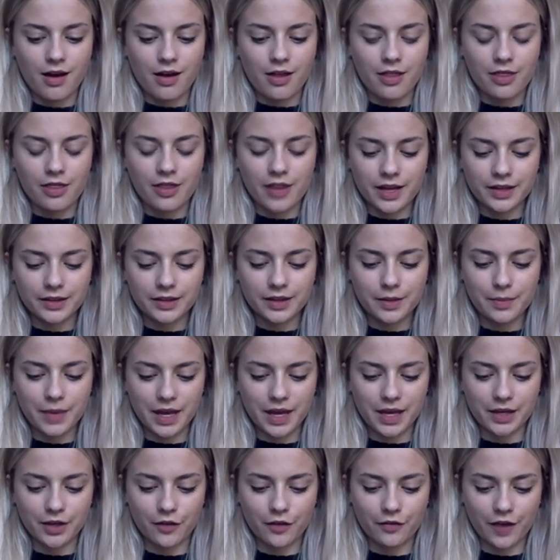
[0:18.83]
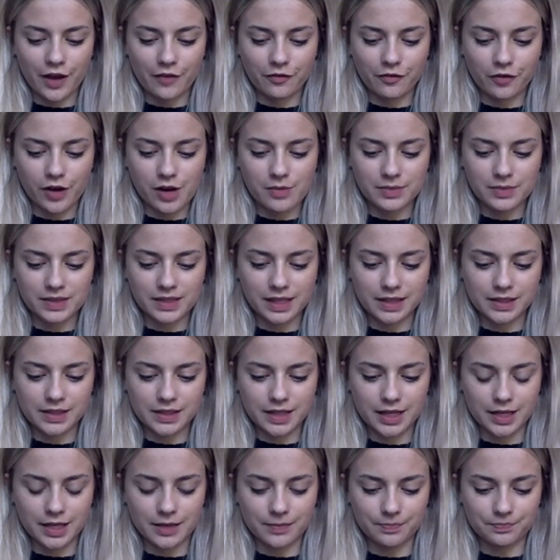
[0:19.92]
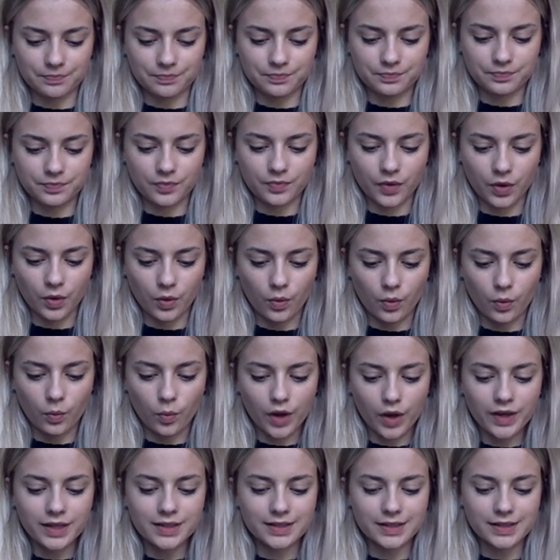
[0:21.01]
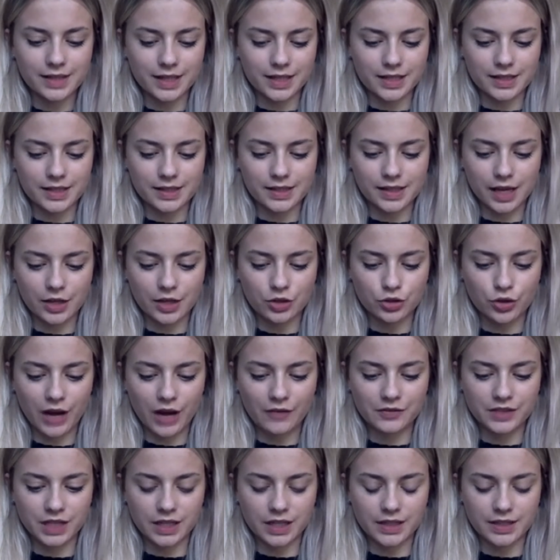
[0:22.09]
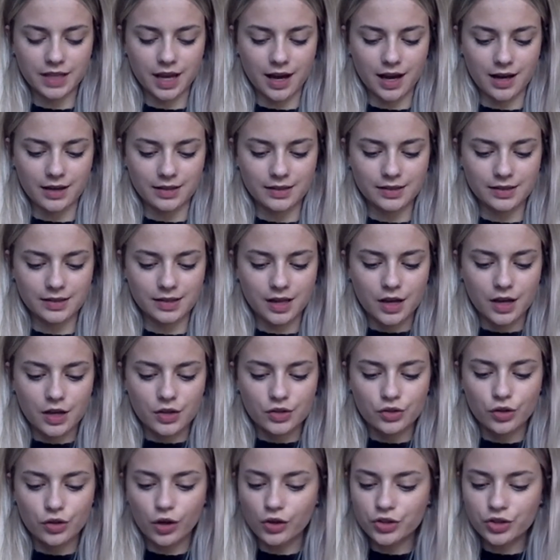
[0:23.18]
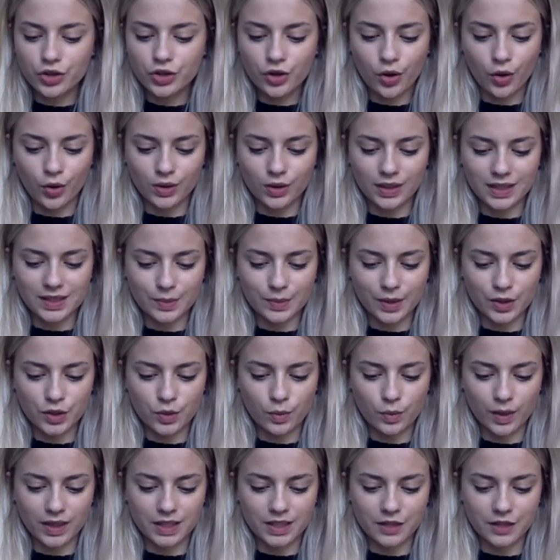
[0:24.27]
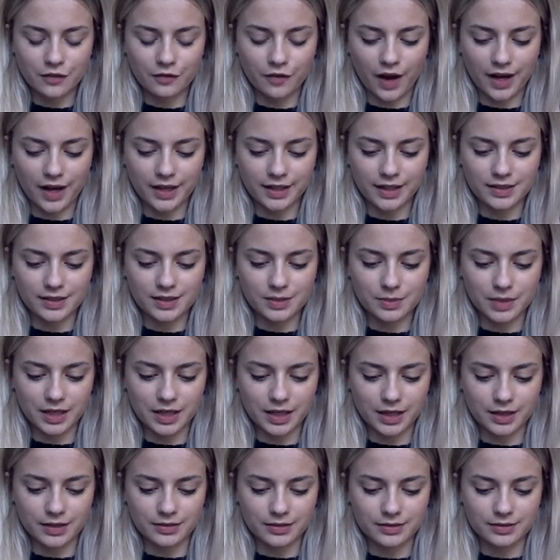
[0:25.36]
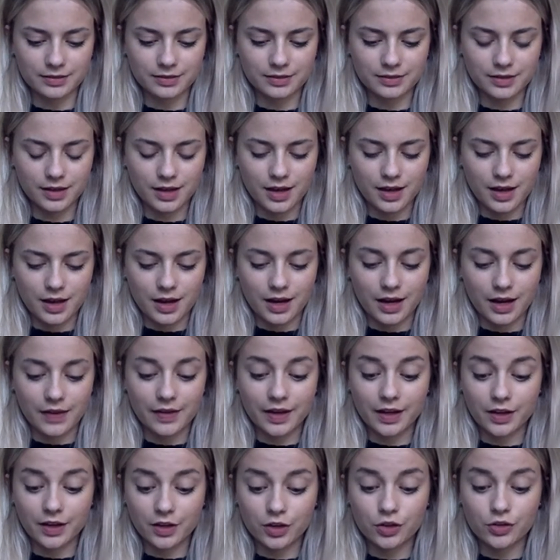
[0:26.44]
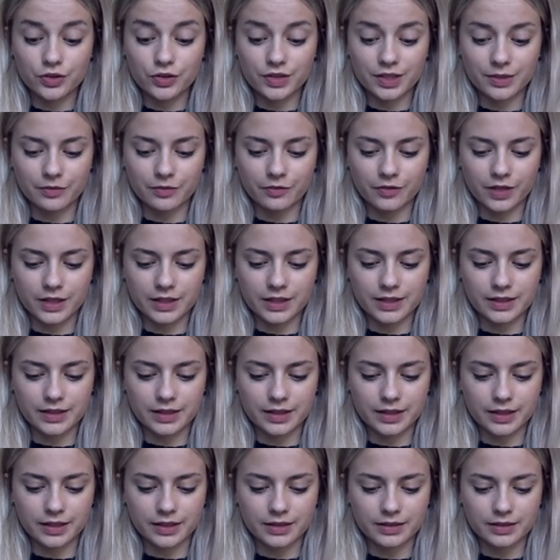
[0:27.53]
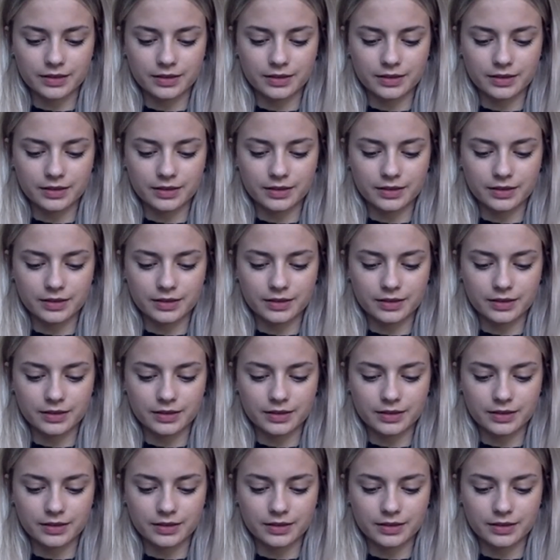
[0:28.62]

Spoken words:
Then the men of Ephraim said to him, "What is this that you have done to us, not to call us when you went to fight against Midian?" And they accused him fiercely.